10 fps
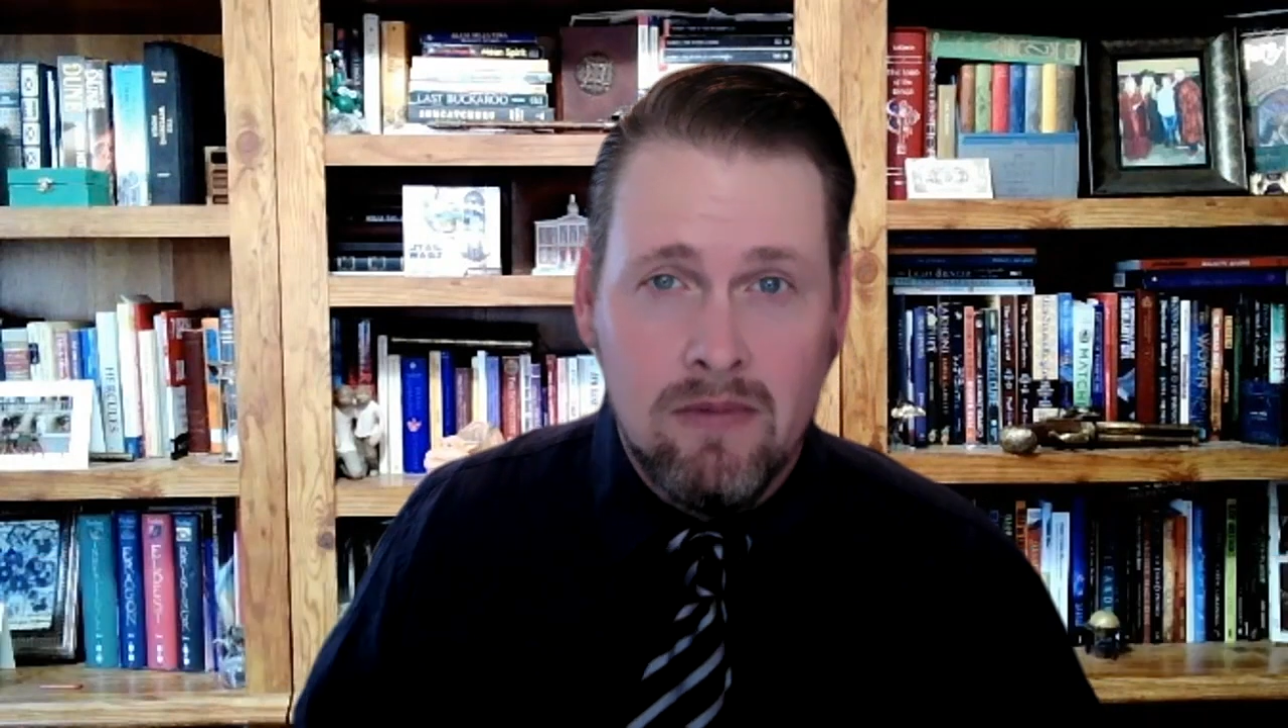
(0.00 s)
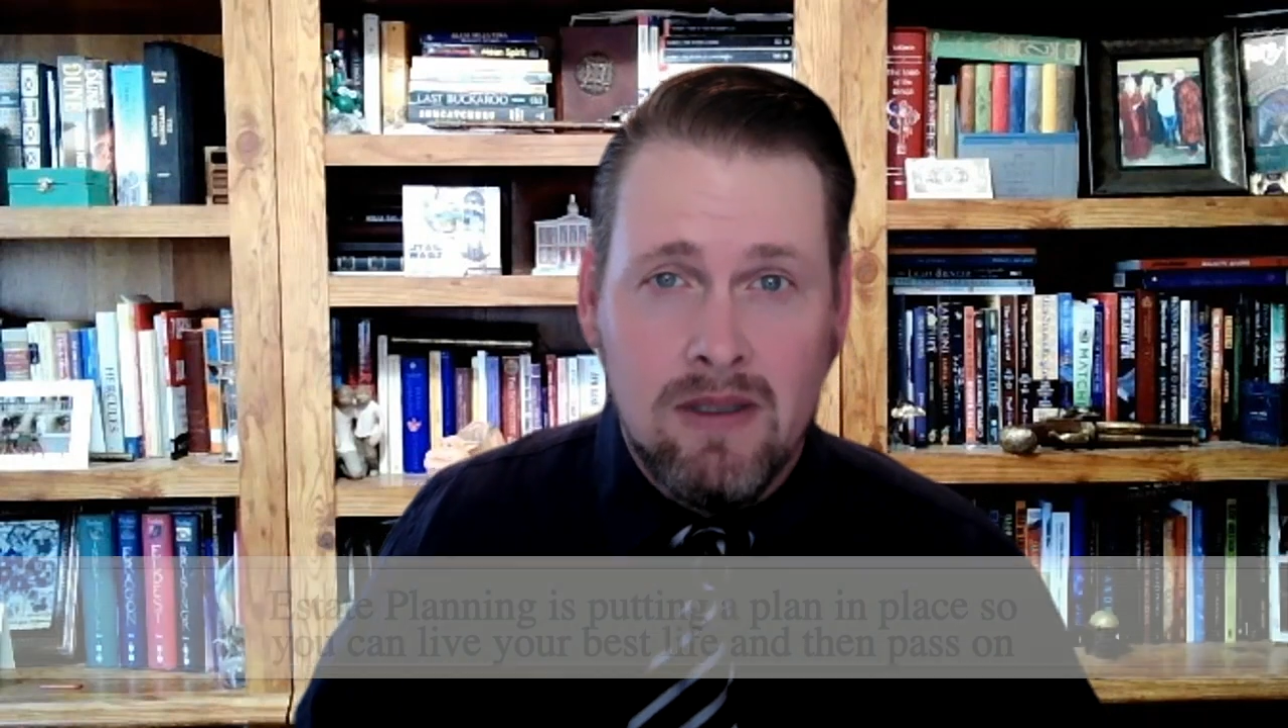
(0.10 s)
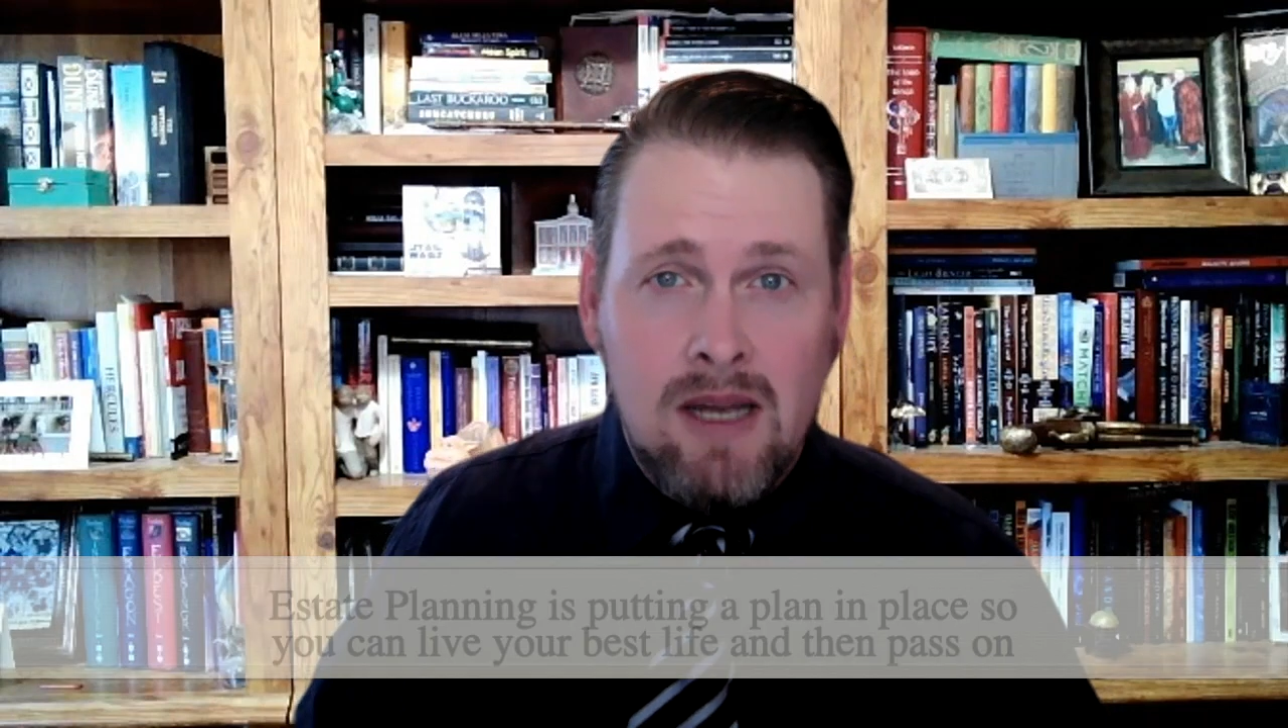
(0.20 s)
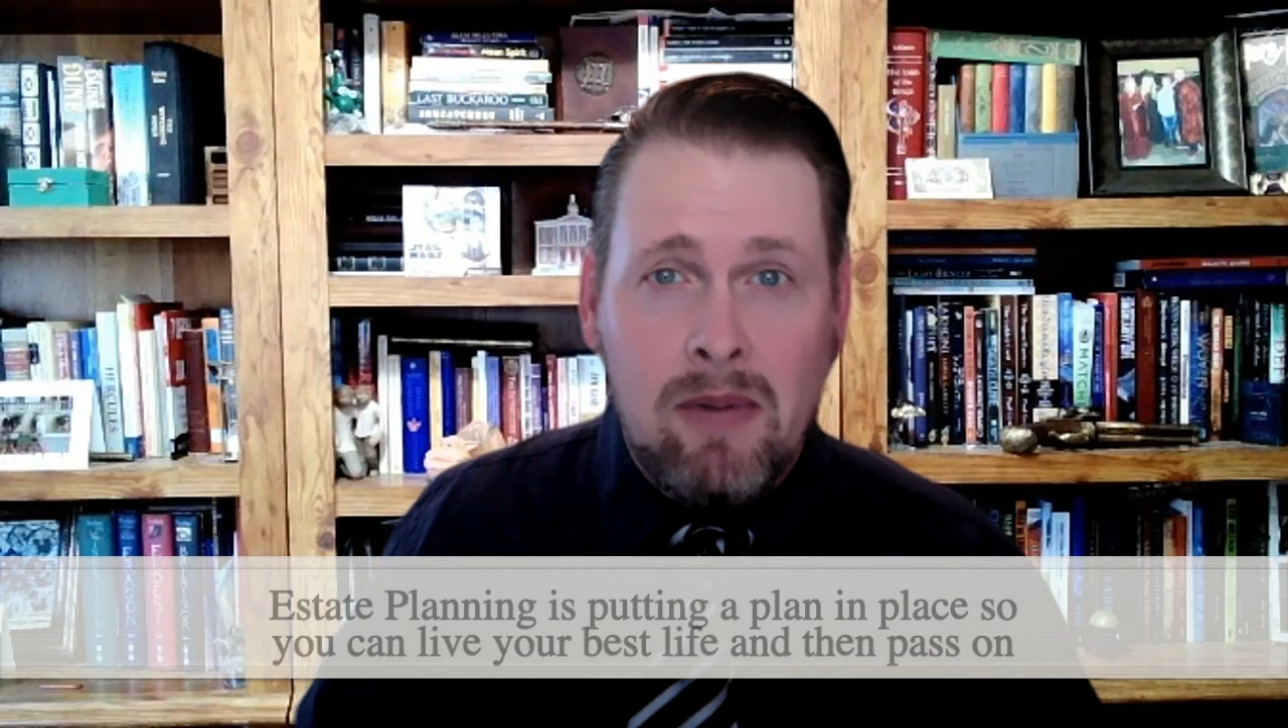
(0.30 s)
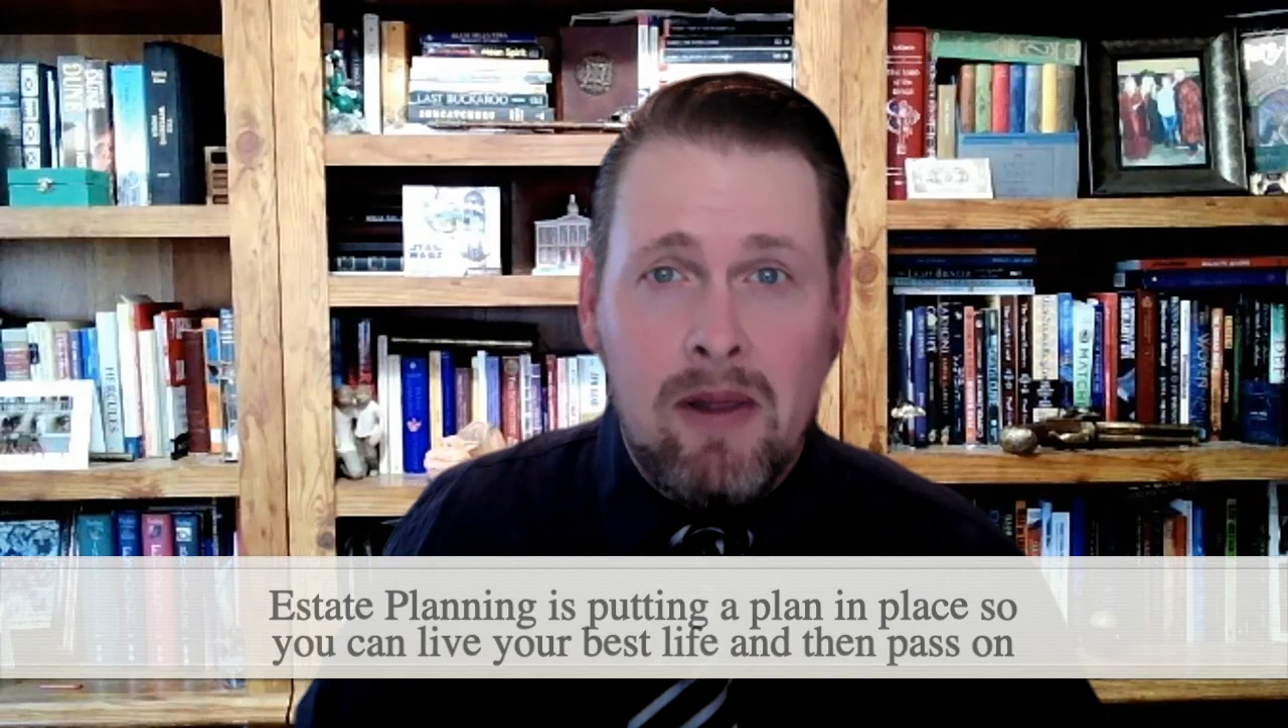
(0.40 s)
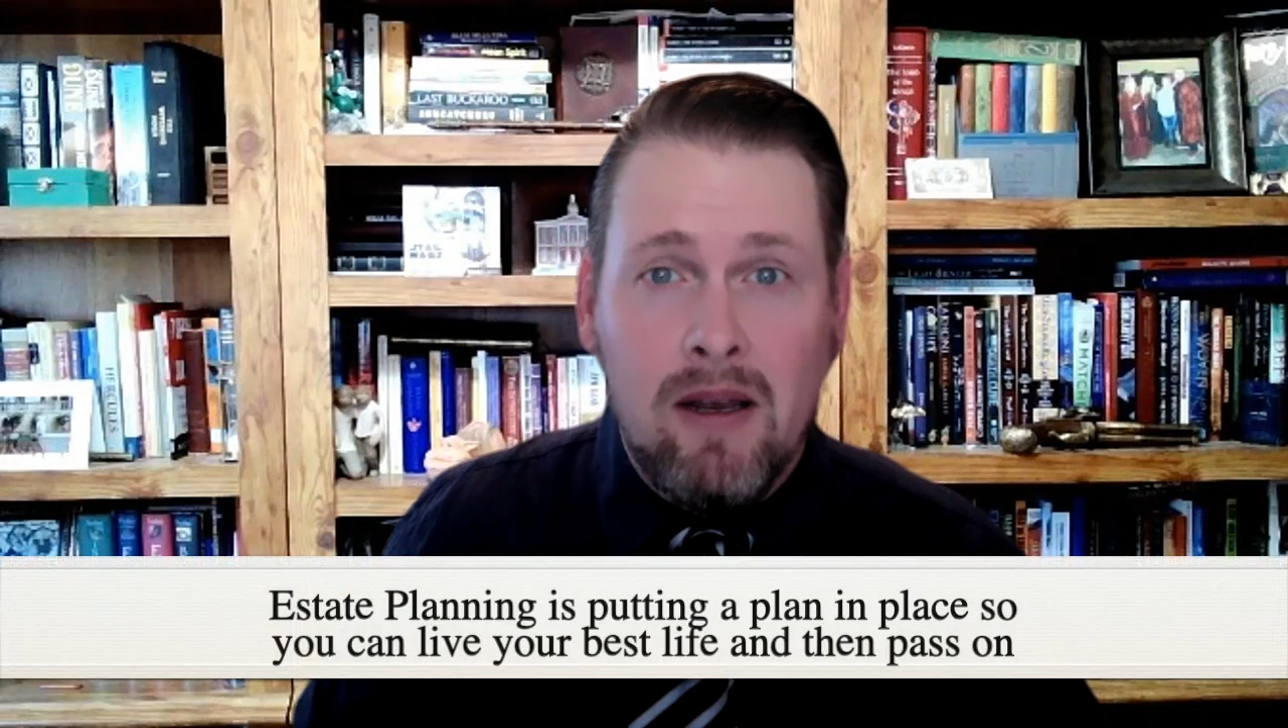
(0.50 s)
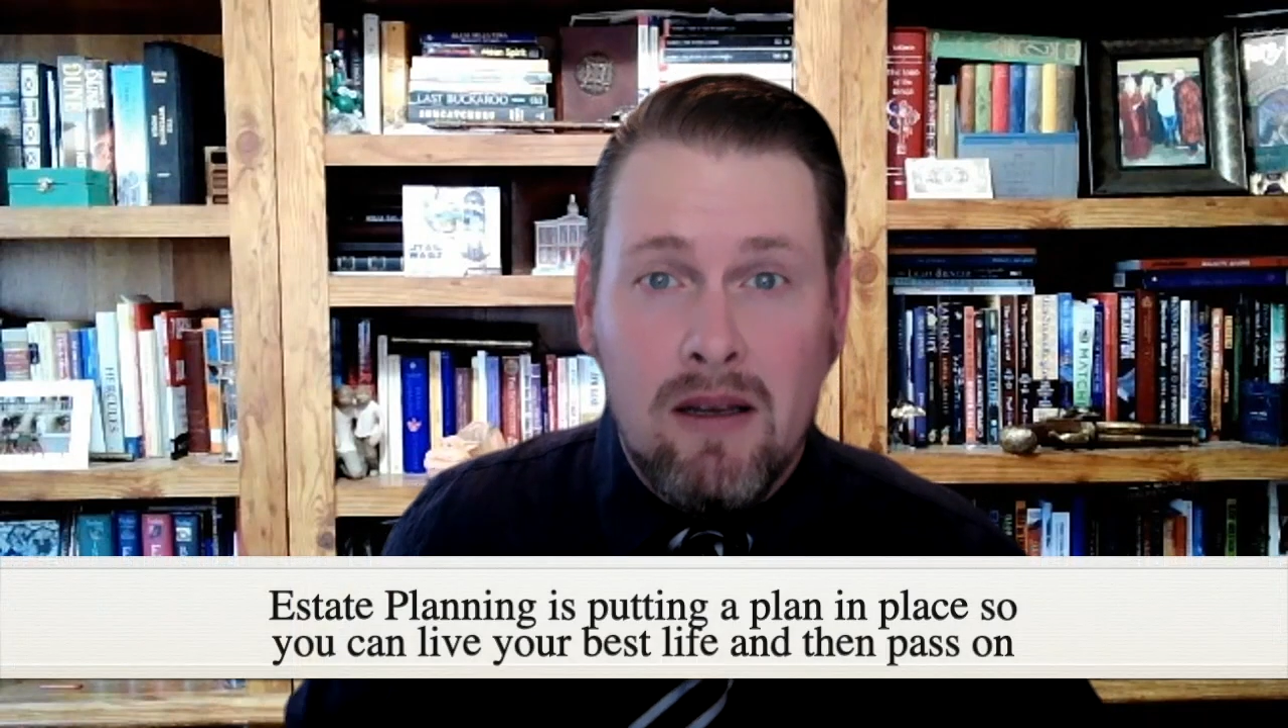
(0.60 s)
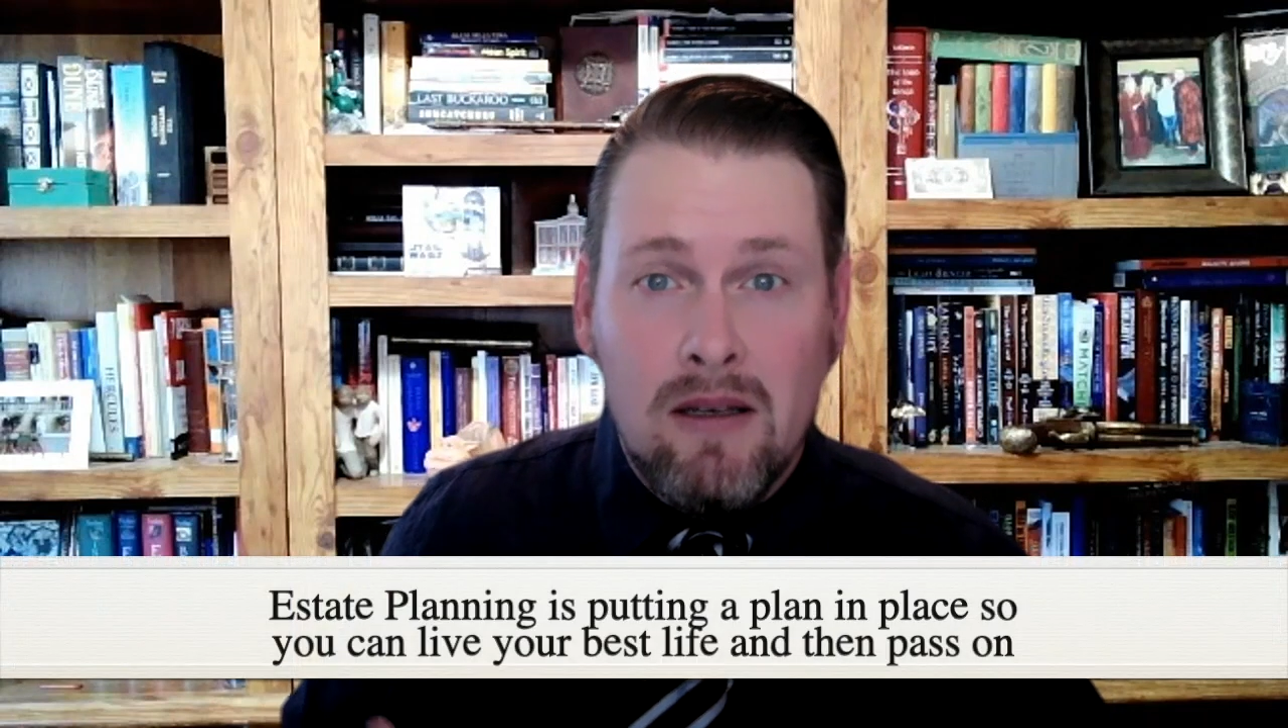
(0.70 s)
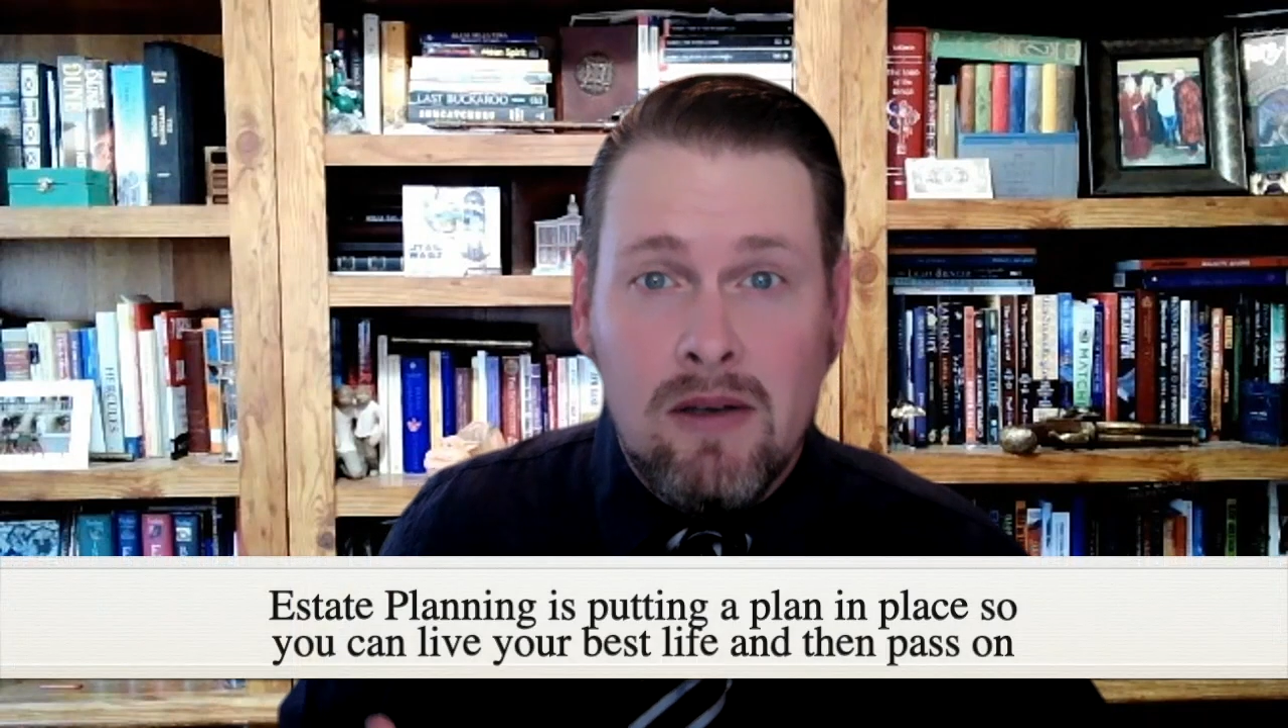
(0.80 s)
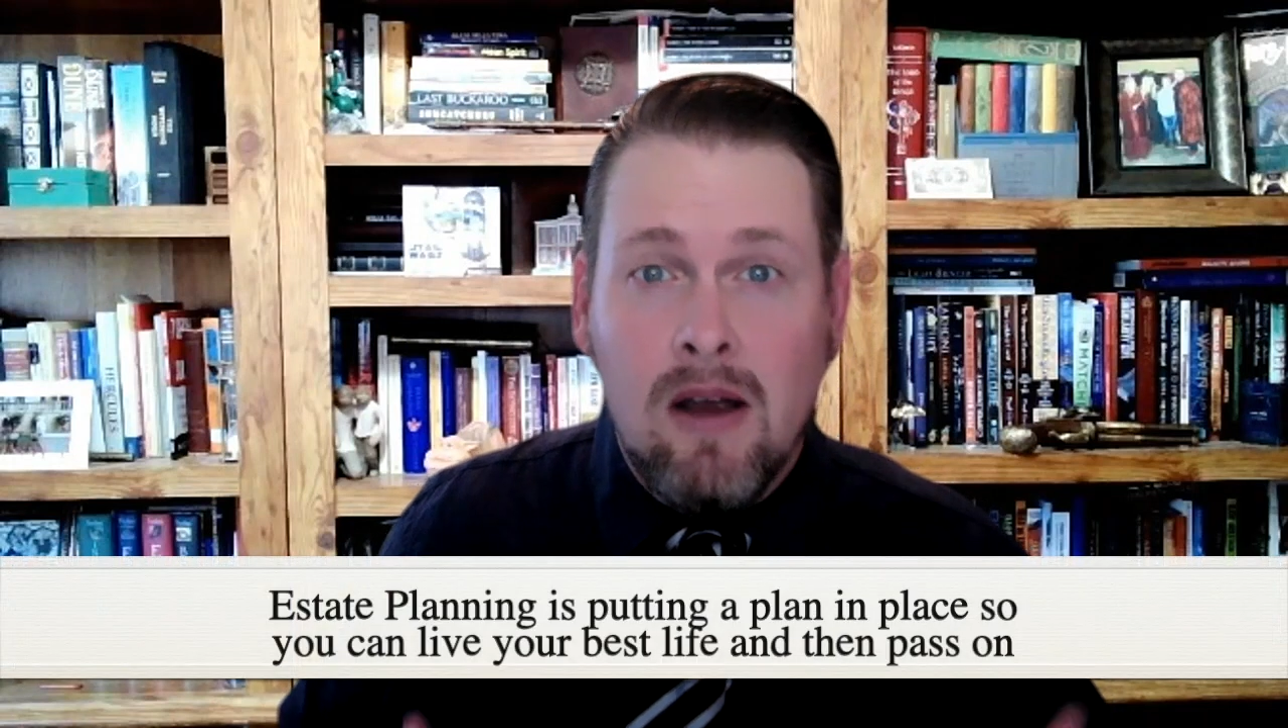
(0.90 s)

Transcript: Estate planning is